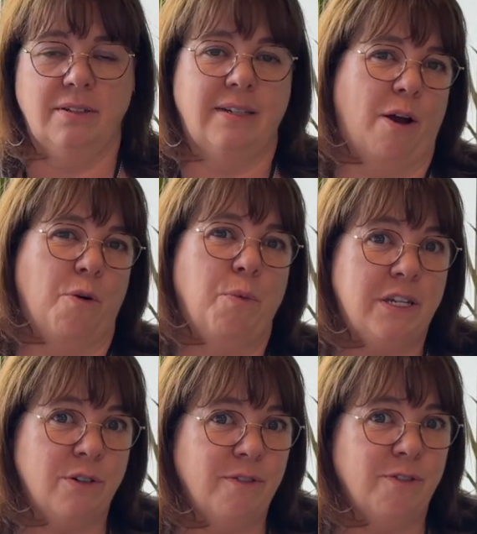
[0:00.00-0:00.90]
Now, we
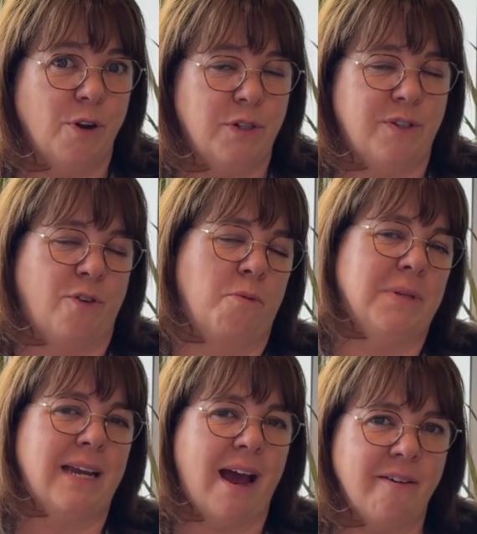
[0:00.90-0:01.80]
do have codes for
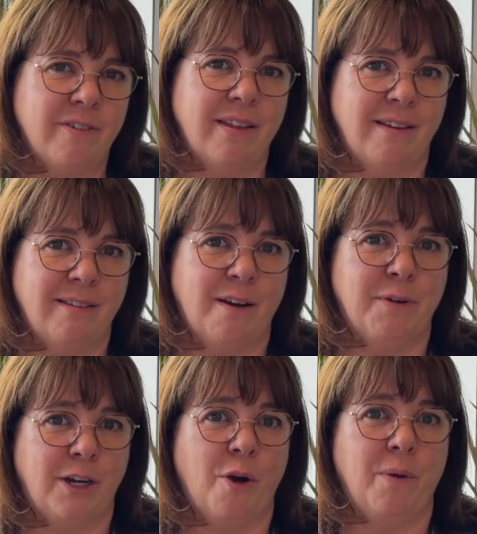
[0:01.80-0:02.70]
almost everything that
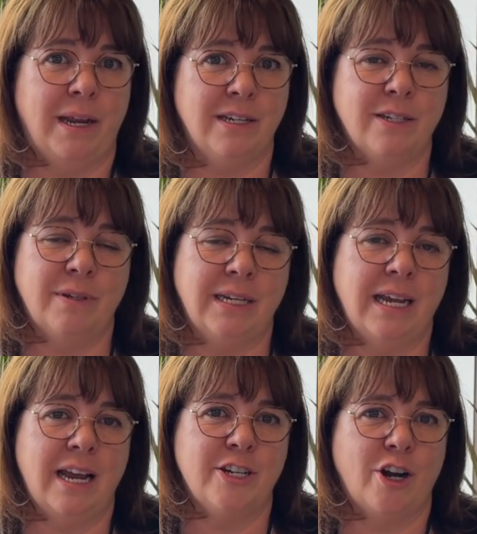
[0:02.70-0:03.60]
would go into an
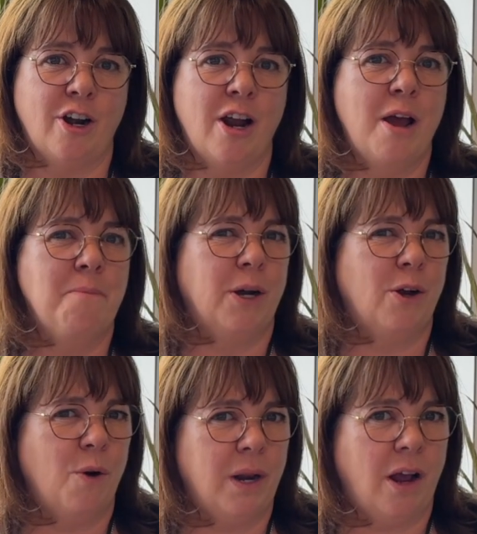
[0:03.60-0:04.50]
EHR, but
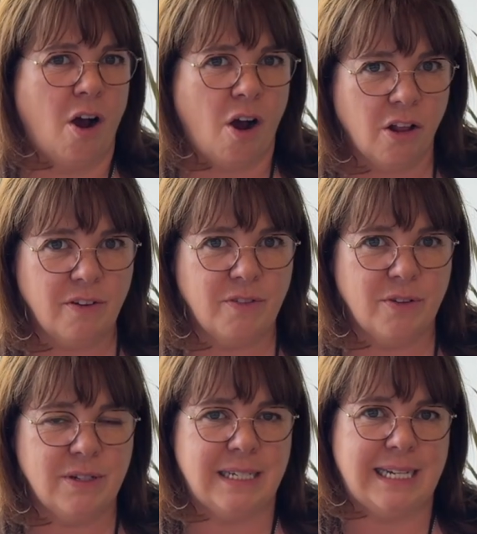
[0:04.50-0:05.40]
coding all of
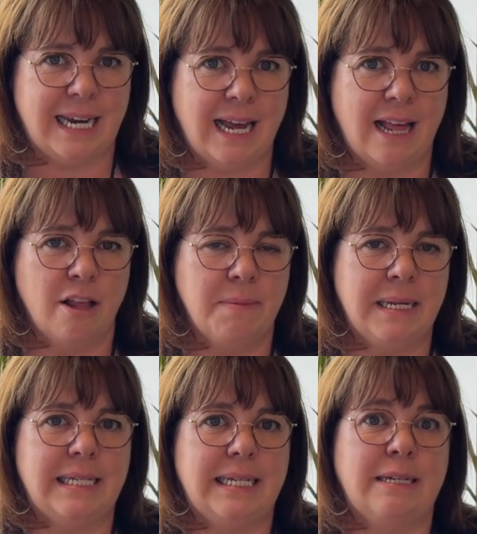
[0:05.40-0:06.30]
those data
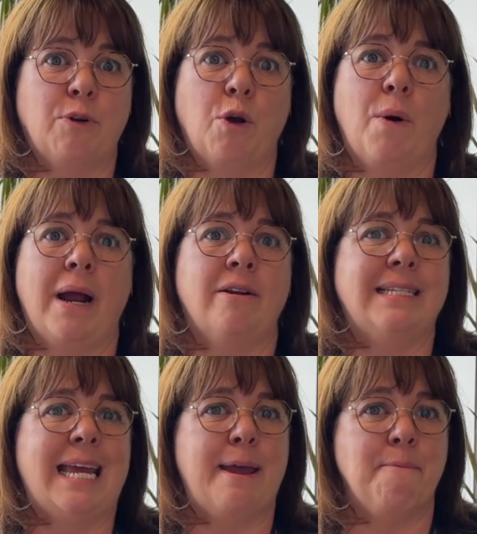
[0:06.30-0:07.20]
elements
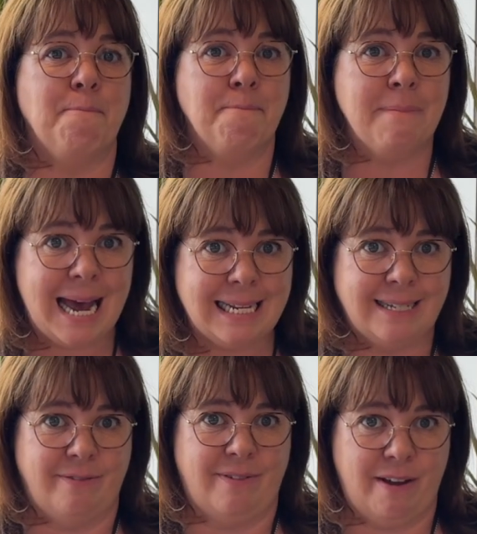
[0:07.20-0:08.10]
requires a
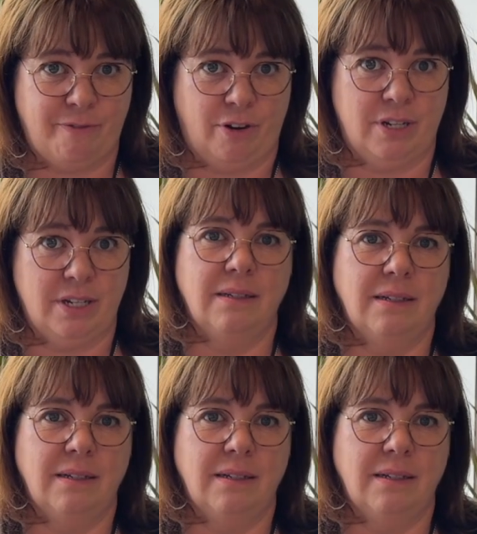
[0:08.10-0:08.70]
massive effort.